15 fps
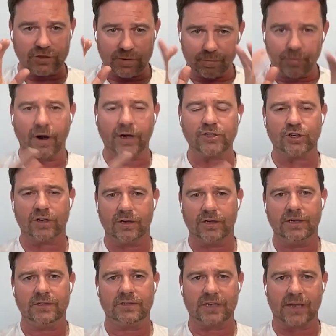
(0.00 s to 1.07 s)
a pressure
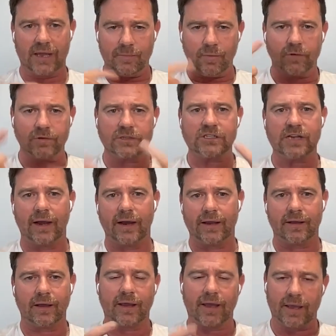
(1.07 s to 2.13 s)
to keep on
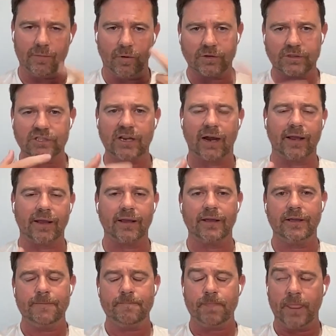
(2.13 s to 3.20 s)
selling and keep on selling.
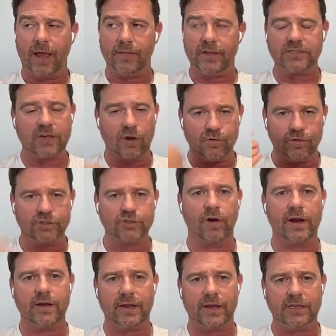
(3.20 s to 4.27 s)
And this
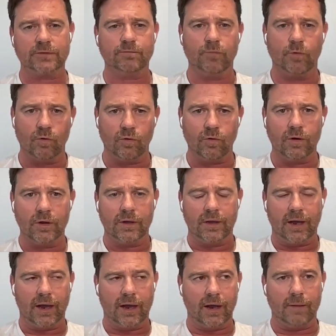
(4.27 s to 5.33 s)
overtrading is more,
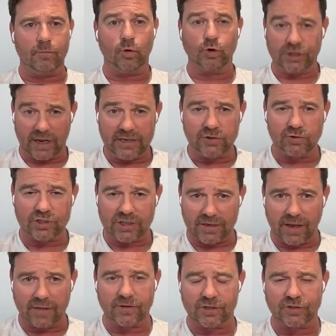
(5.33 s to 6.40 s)
uh, more dangerous than
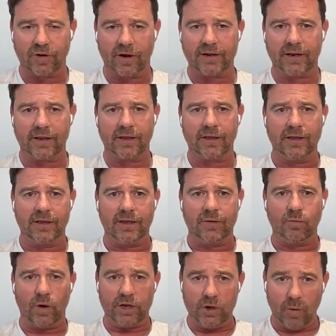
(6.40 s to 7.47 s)
undertrading.
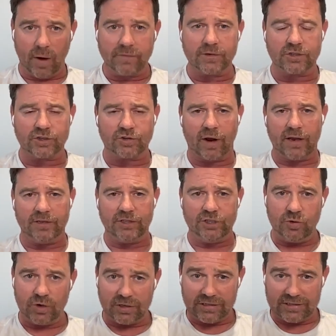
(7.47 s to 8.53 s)
When you undertrade,
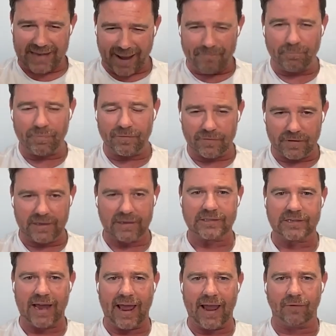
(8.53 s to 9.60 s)
you can dampen things
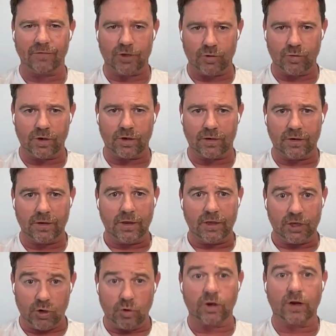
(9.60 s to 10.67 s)
down. You can,
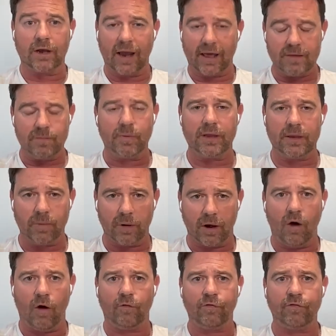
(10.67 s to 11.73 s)
you can lay people off.